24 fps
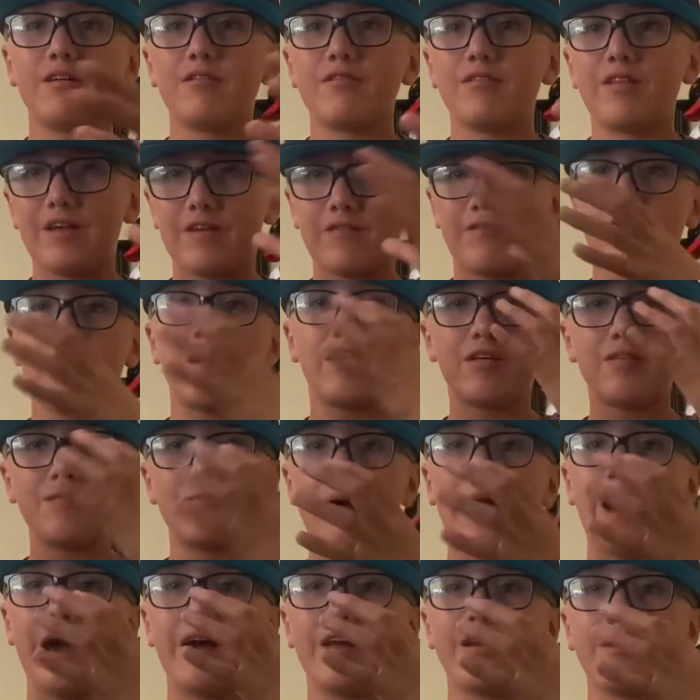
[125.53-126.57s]
like very
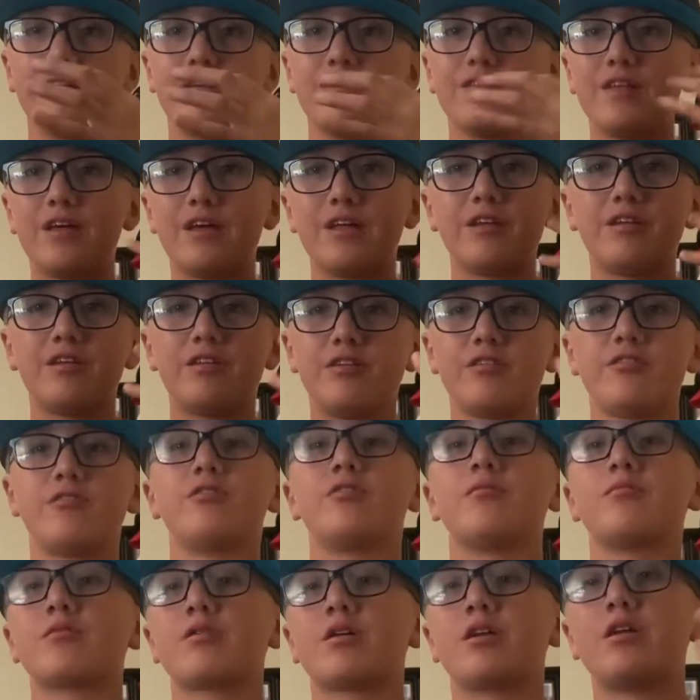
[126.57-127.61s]
bad, then
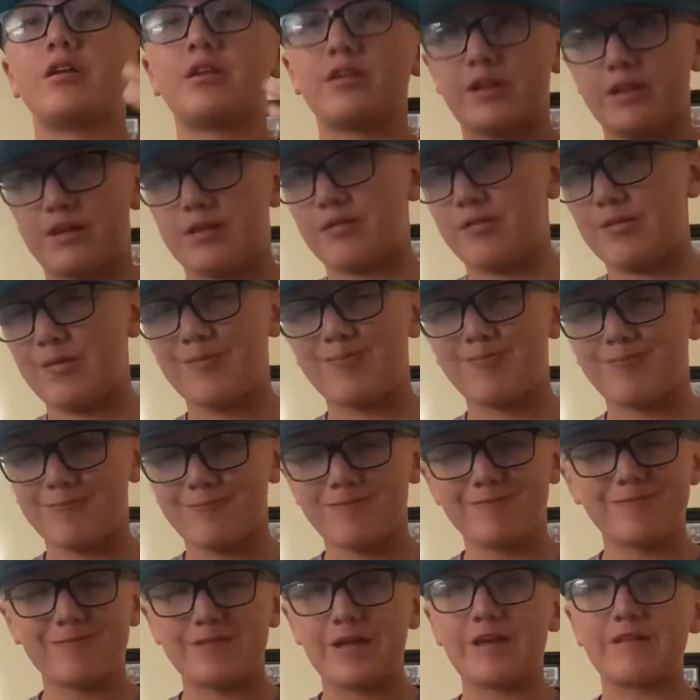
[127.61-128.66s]
YouTube's gonna
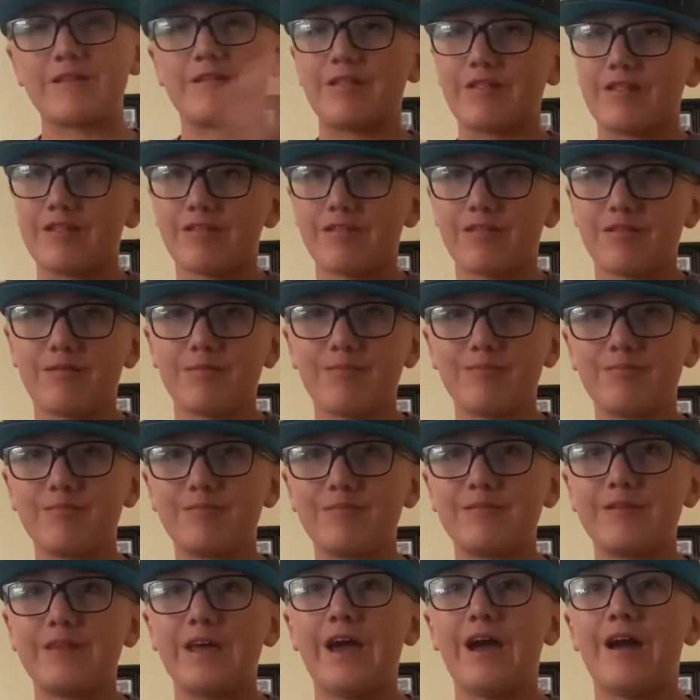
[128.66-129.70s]
take this
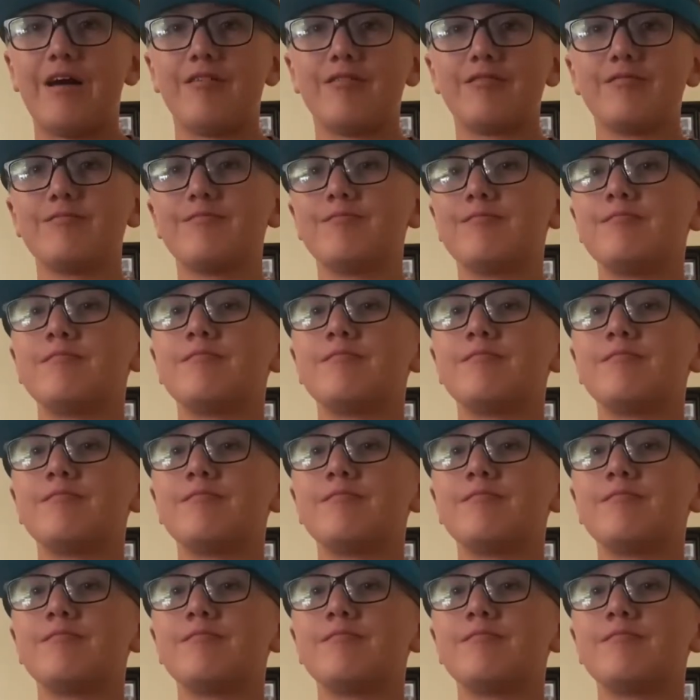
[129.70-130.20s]
down.